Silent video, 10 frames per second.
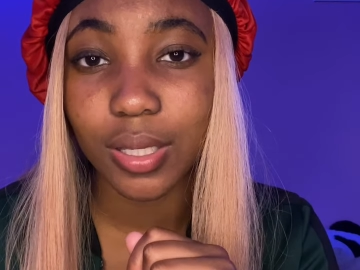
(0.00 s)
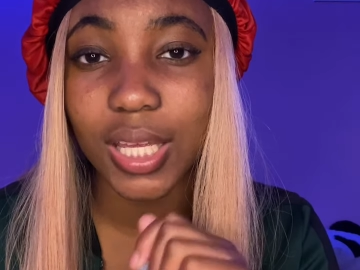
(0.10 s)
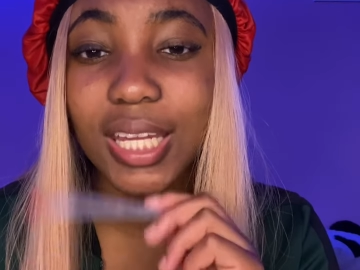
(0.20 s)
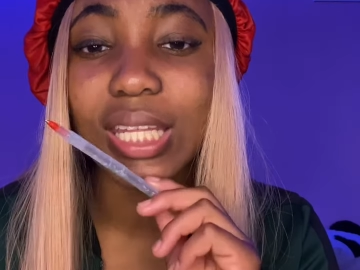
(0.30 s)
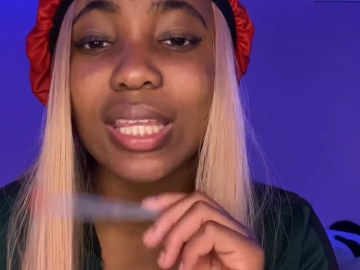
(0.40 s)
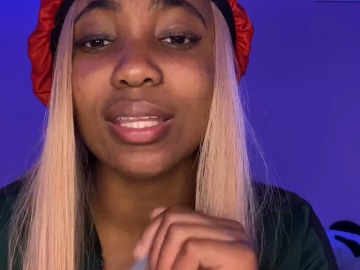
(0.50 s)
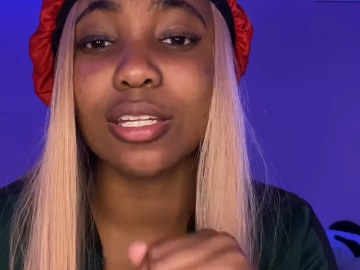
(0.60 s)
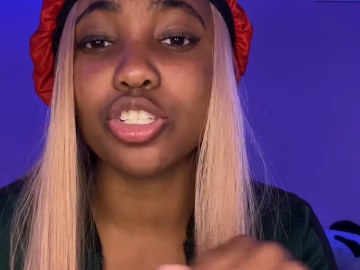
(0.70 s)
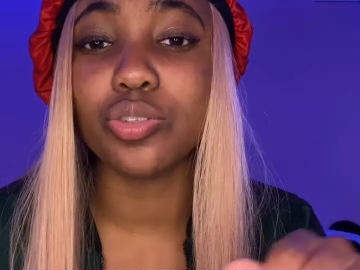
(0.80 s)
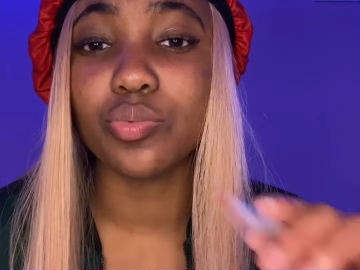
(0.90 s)
And the thing
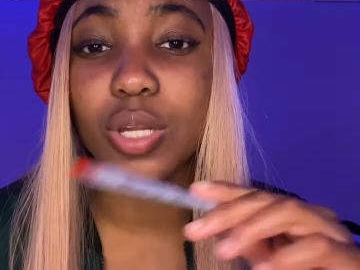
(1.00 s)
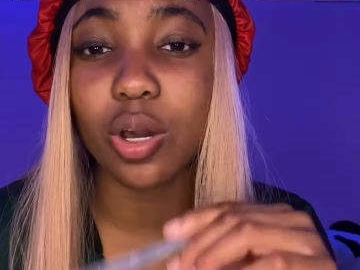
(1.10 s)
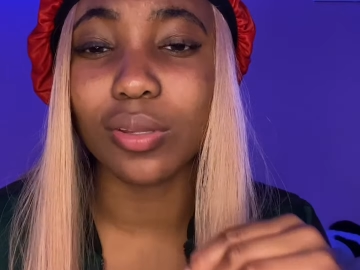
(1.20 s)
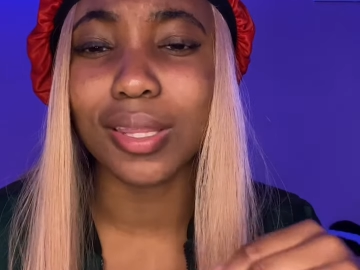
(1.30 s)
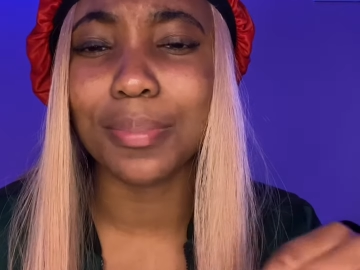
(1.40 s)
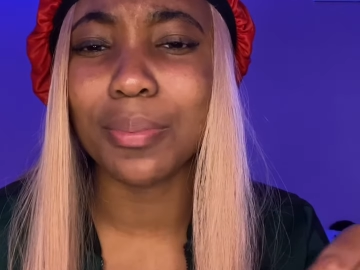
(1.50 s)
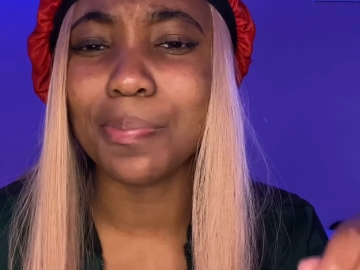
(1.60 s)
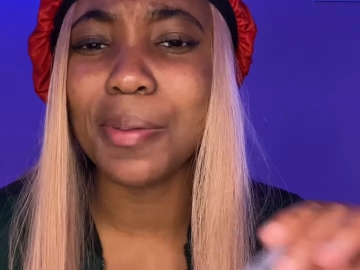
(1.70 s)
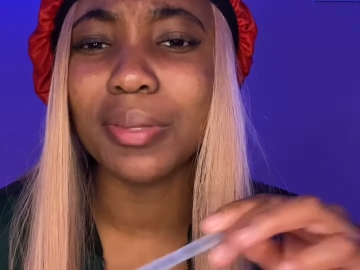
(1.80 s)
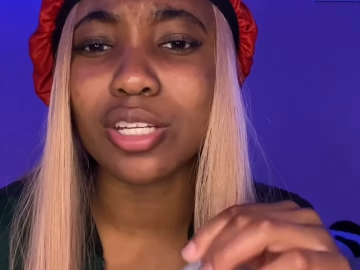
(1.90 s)
that you know, the
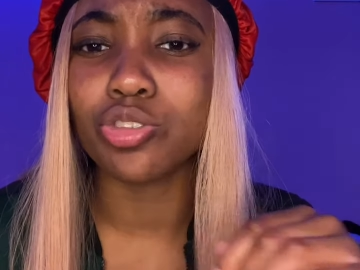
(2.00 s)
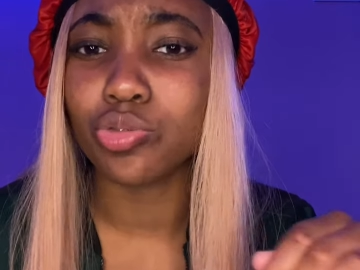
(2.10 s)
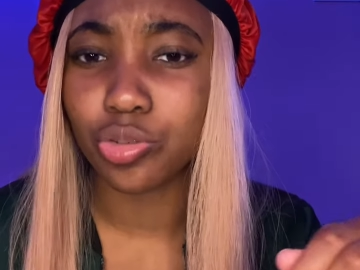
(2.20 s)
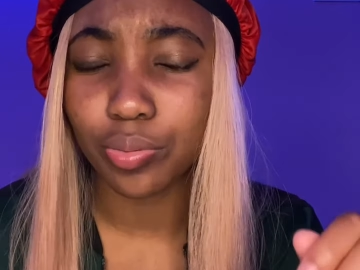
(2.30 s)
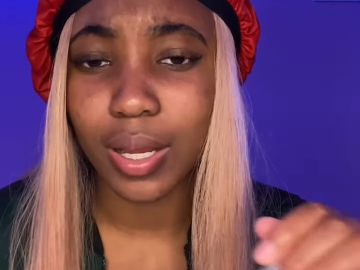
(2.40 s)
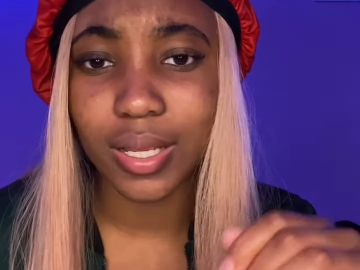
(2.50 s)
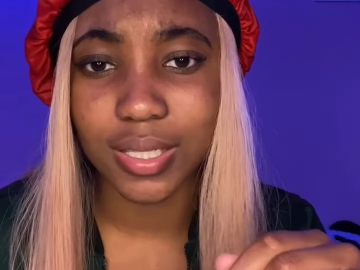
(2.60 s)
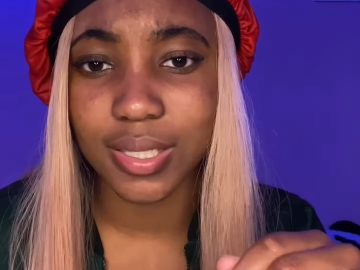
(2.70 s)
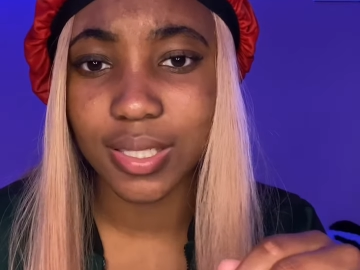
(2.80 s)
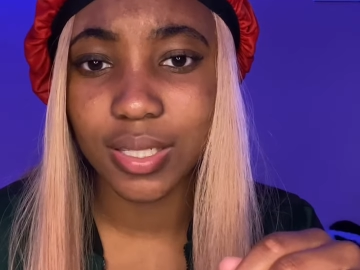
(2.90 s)
people that you
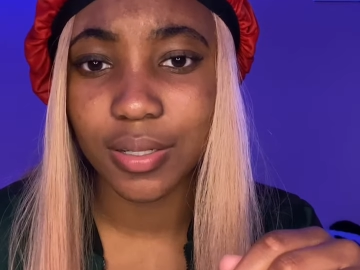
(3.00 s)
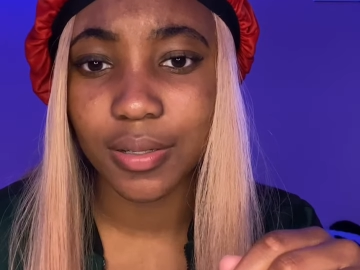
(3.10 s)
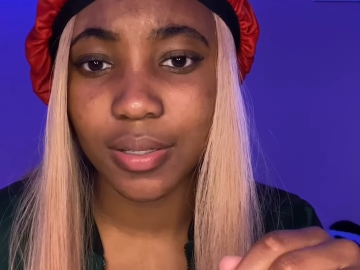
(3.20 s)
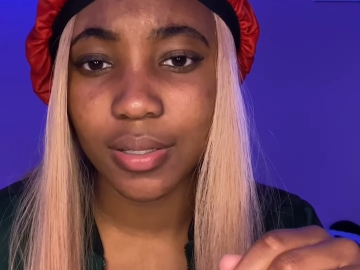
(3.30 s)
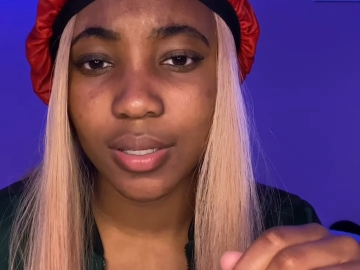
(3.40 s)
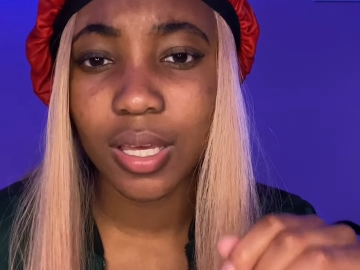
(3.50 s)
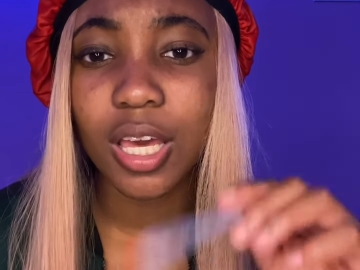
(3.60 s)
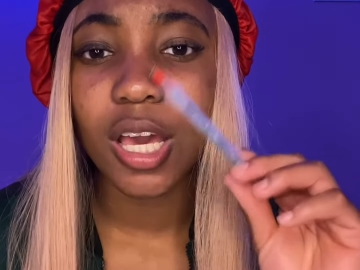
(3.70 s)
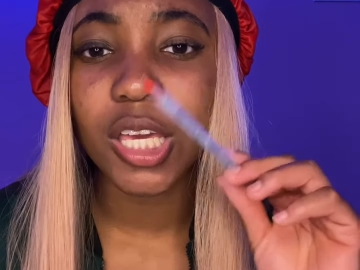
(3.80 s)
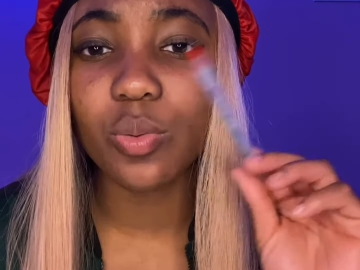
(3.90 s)
trust.
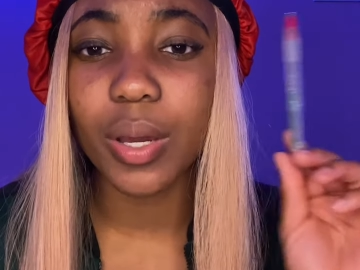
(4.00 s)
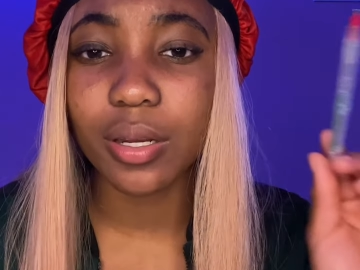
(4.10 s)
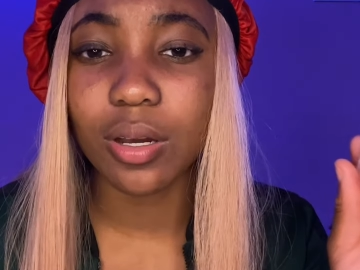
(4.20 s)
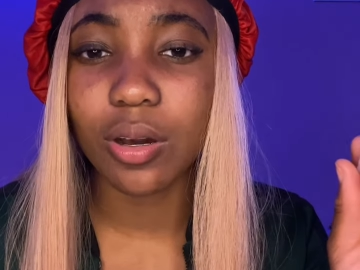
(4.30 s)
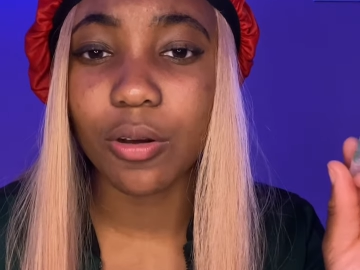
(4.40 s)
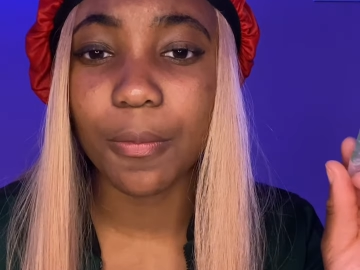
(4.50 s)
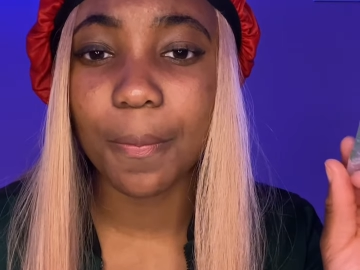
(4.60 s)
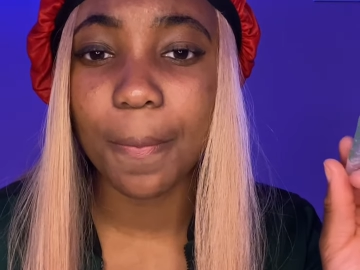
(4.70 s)
He went home,